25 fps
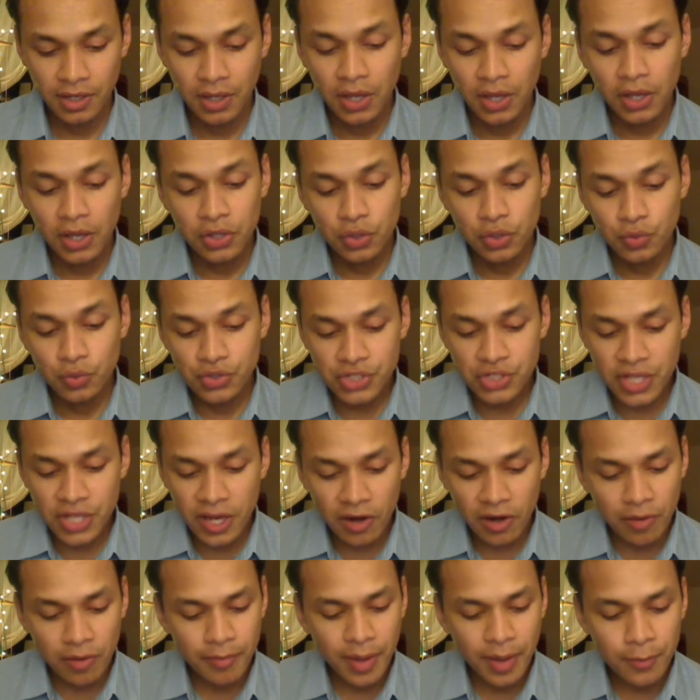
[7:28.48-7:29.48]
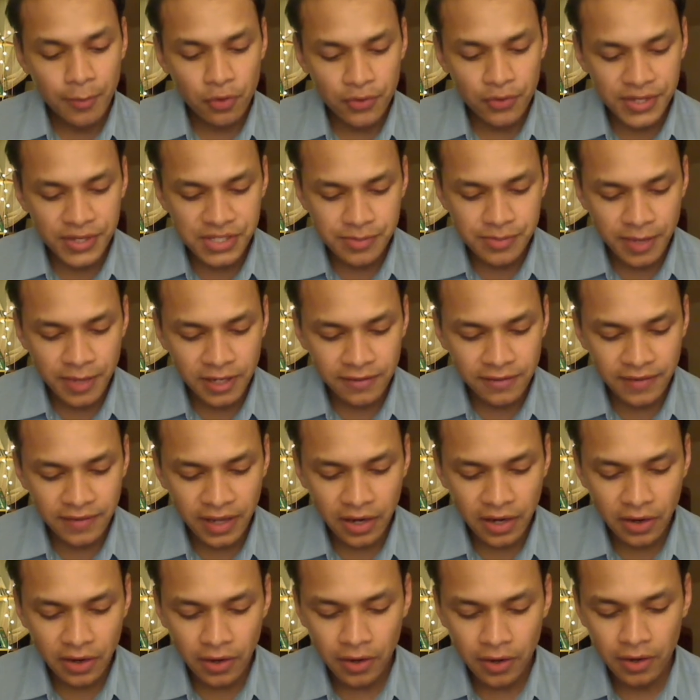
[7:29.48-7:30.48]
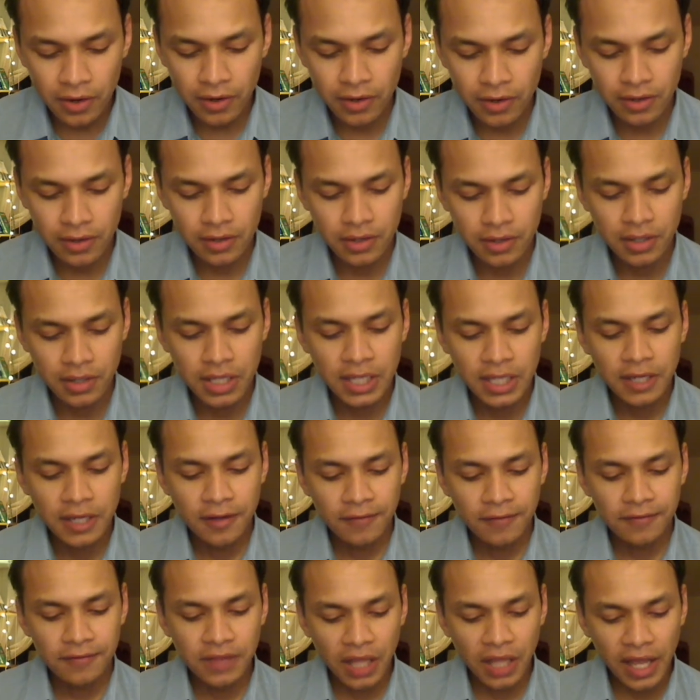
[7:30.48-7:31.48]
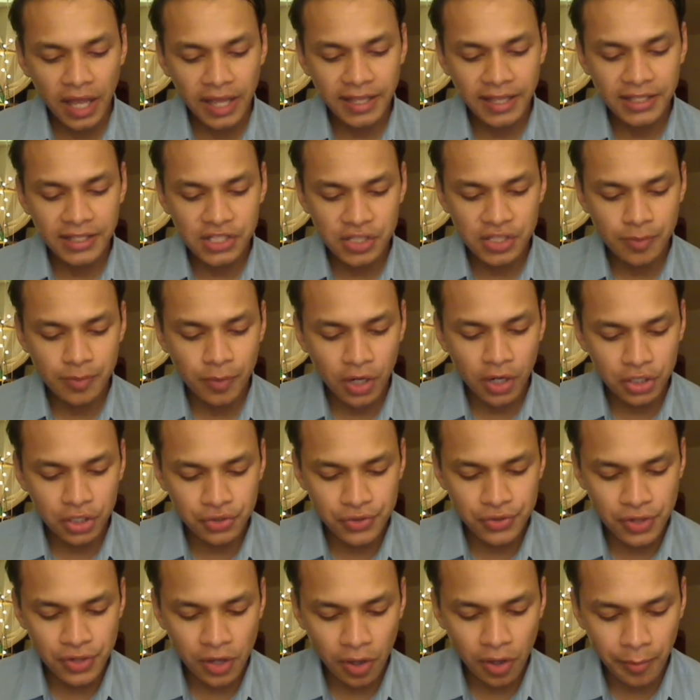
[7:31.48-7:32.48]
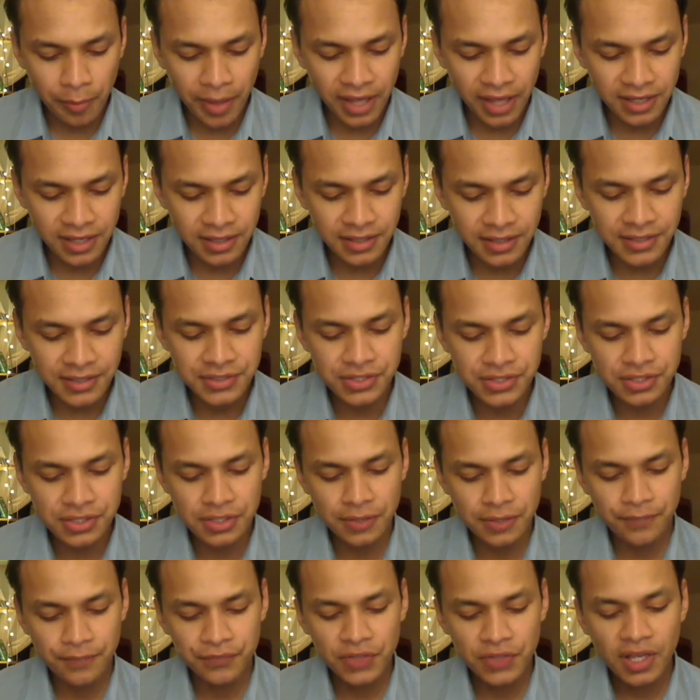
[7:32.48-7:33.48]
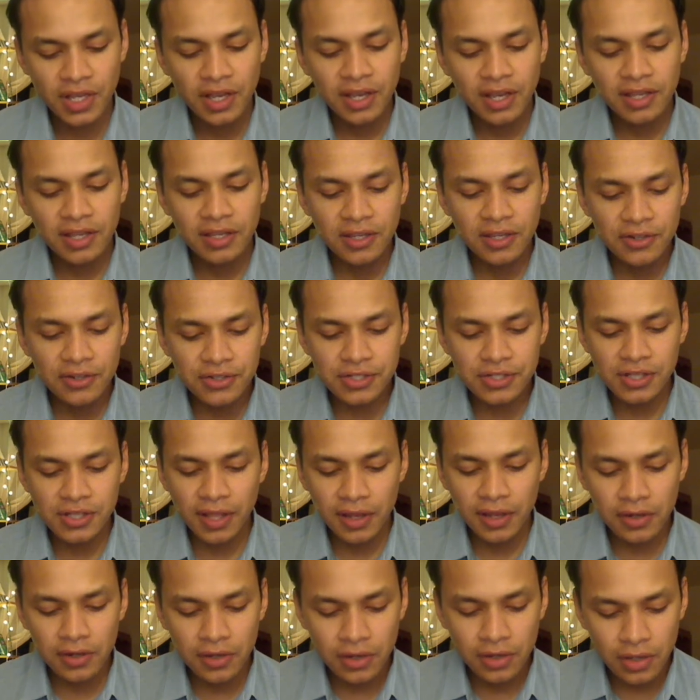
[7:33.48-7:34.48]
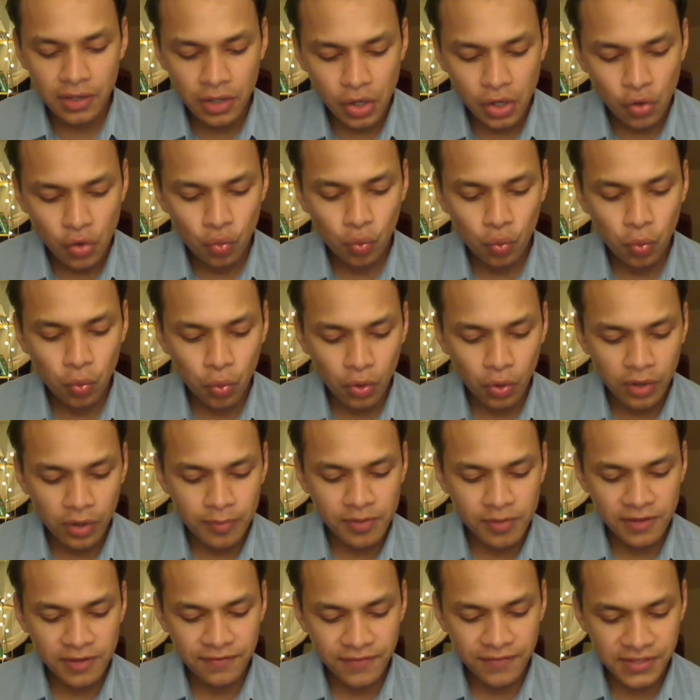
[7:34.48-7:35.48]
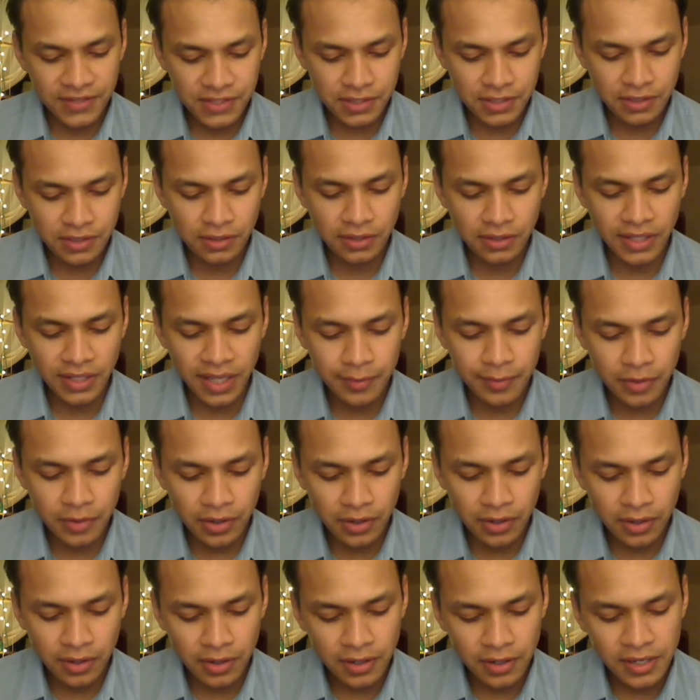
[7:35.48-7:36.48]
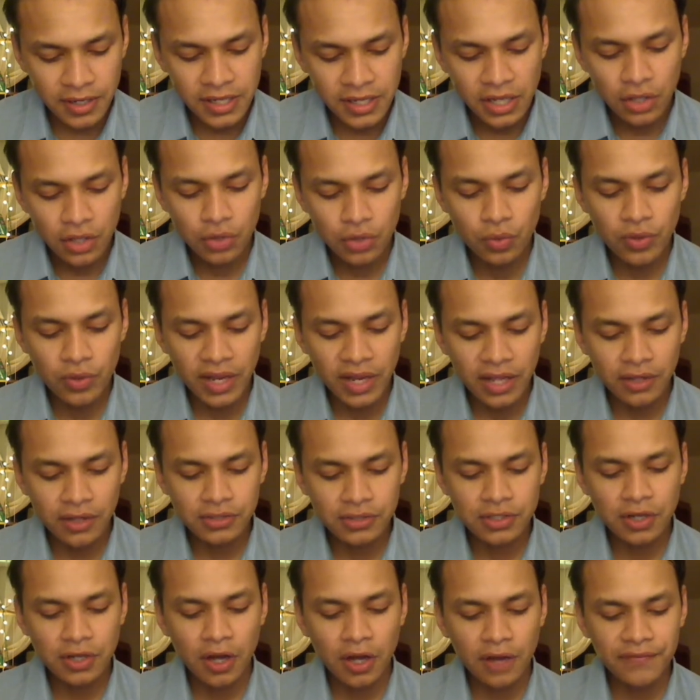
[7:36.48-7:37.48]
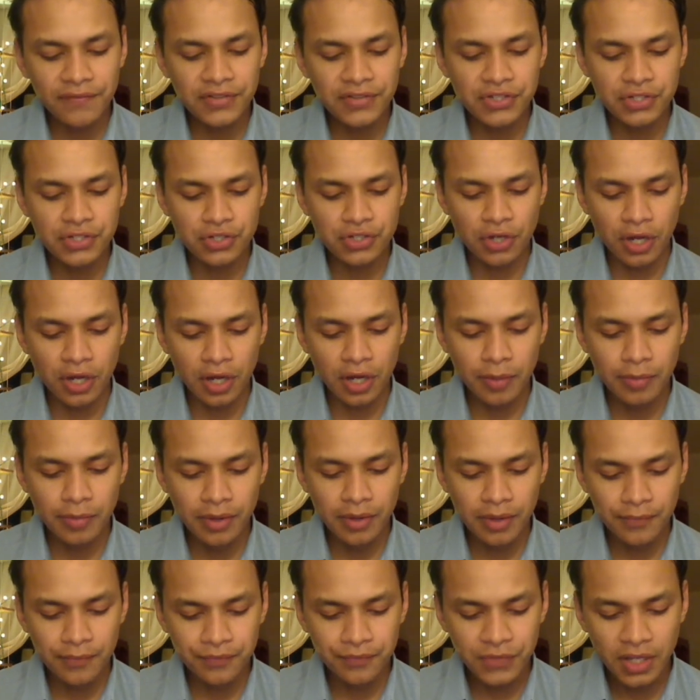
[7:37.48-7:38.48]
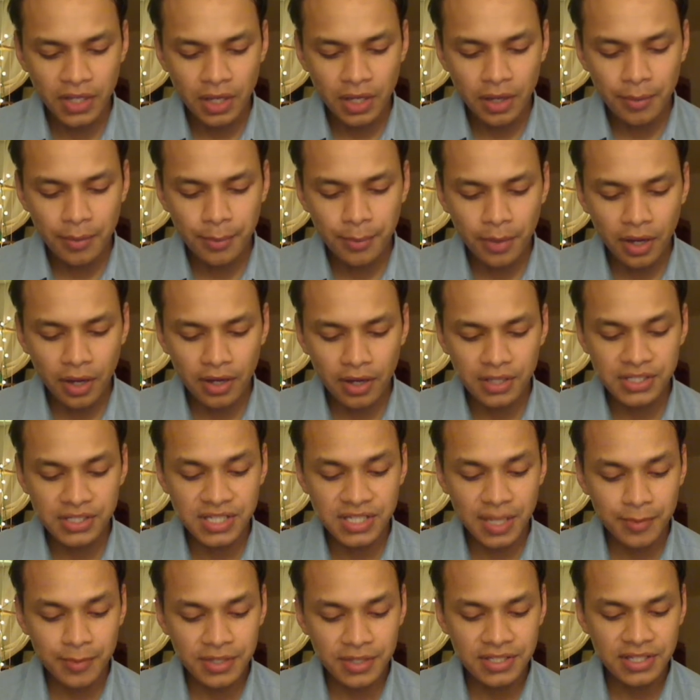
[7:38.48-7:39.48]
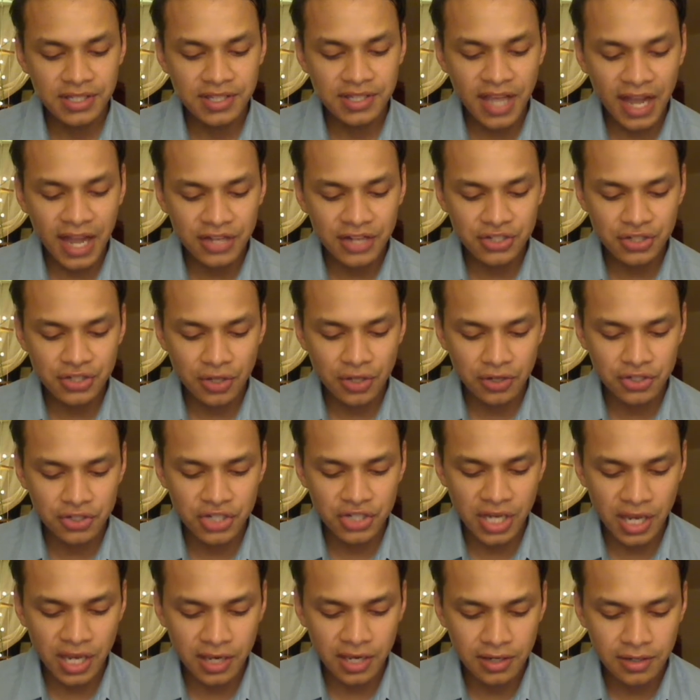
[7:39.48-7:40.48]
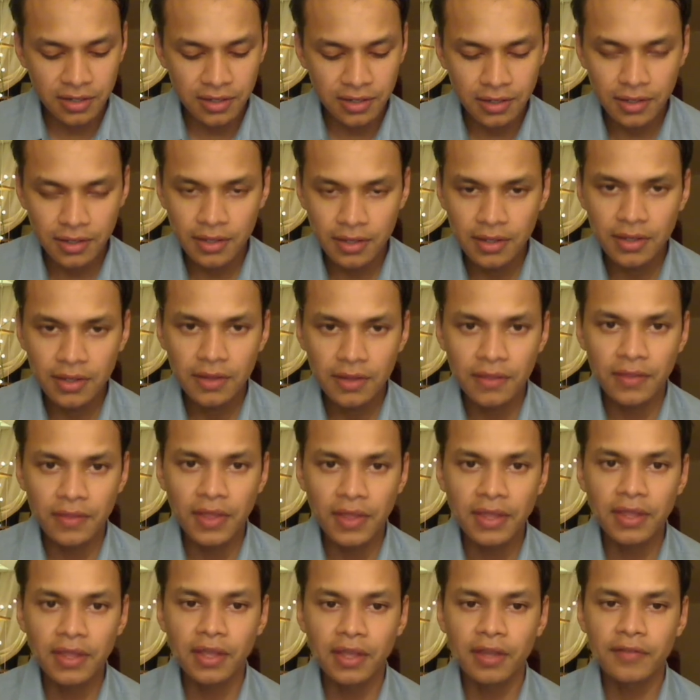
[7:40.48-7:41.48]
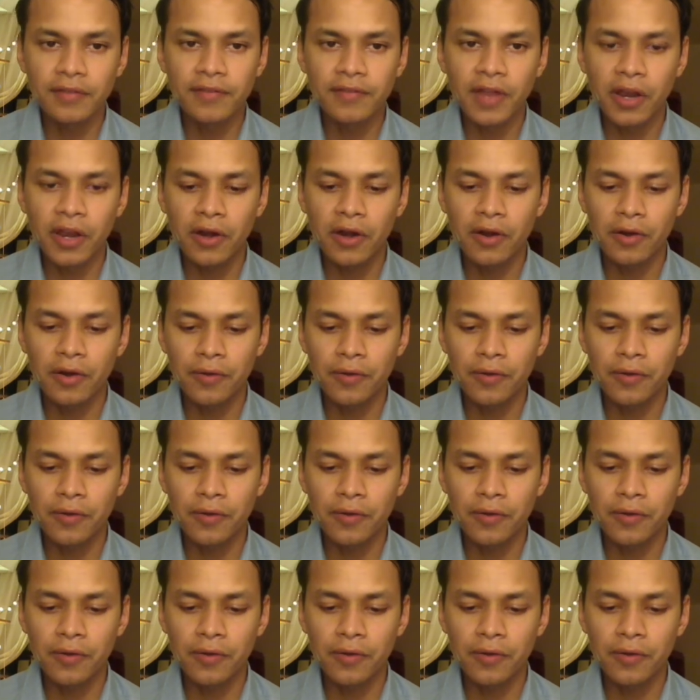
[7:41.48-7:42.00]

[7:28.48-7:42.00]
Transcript: You share memories made of air, flying into Montreal penniless. Years later, worn by physical labor, you nailed an office job, bought a semi-detached on Jane, thinking of air.